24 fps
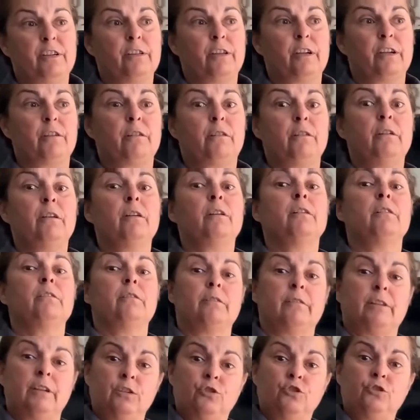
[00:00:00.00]
you're like,
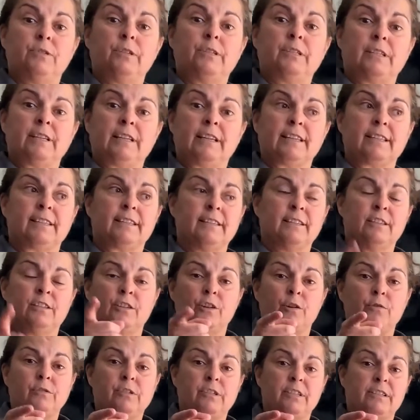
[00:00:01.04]
ah, interesting.
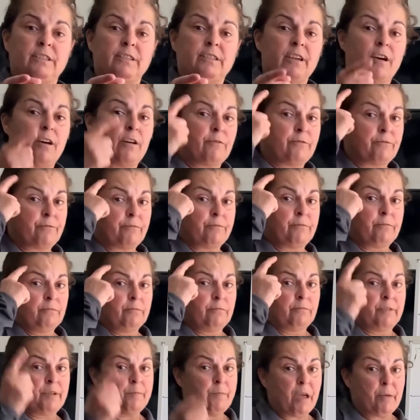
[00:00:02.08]
Note to self,
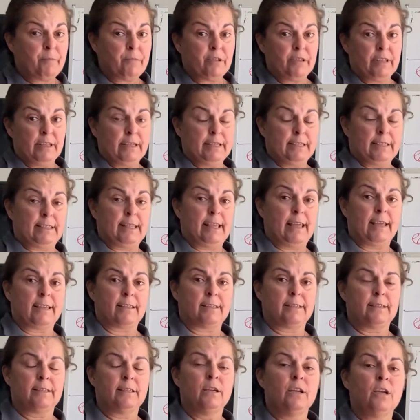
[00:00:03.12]
remember these
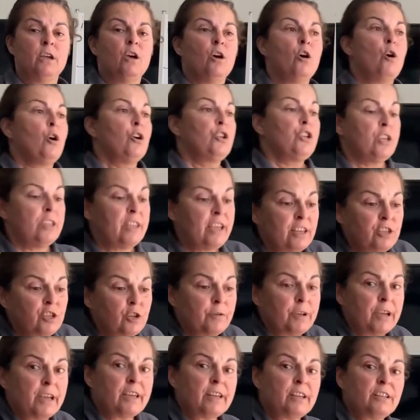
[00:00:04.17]
things. Yeah, then
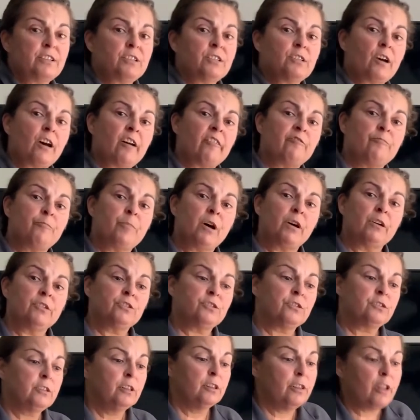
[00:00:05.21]
you hit a
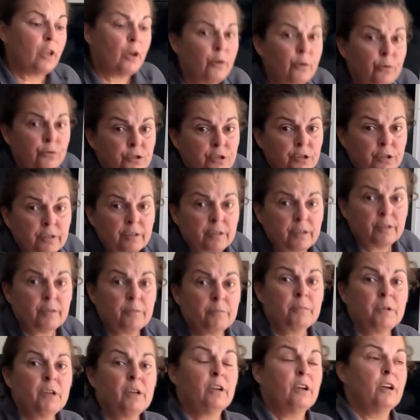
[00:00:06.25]
softball low to
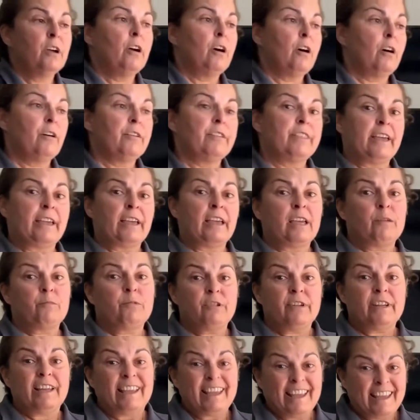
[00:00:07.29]
them. Are they
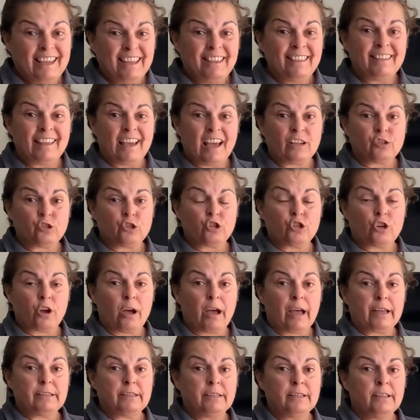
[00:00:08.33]
able to hit that
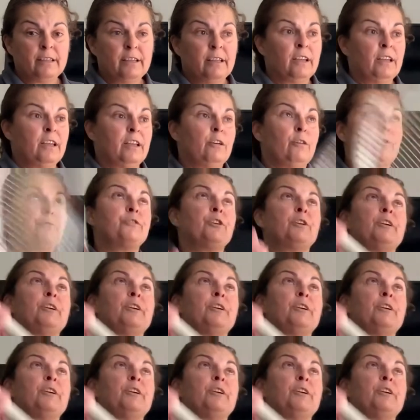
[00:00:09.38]
shot? Or if